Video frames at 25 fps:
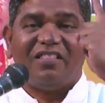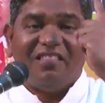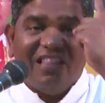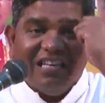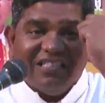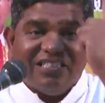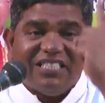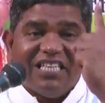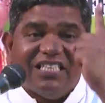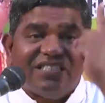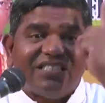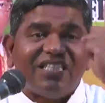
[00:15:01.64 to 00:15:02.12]

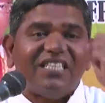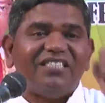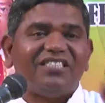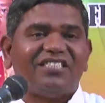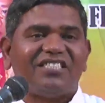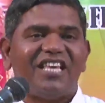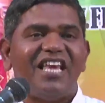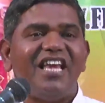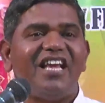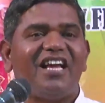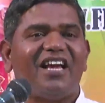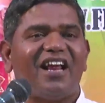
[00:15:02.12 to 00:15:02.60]
This is the
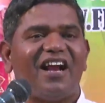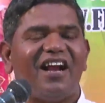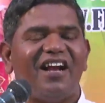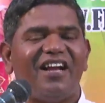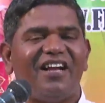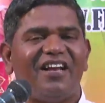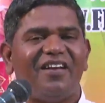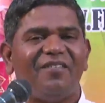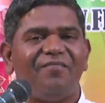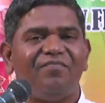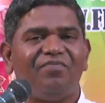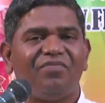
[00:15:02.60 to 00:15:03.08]

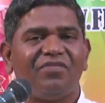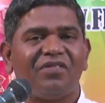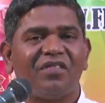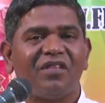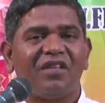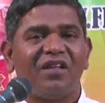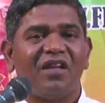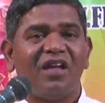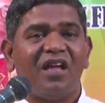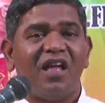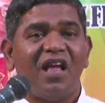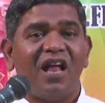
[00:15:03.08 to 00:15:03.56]
secret.
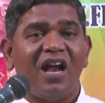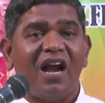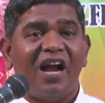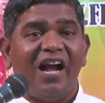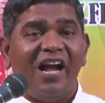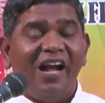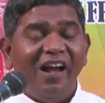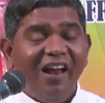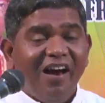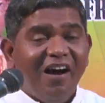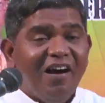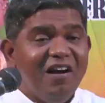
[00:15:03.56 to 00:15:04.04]

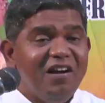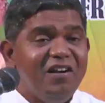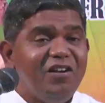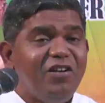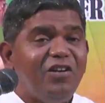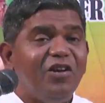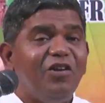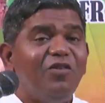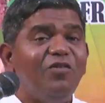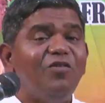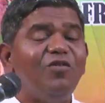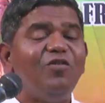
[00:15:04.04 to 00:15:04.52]
Learn
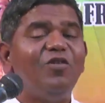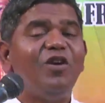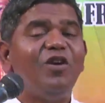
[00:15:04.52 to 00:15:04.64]
to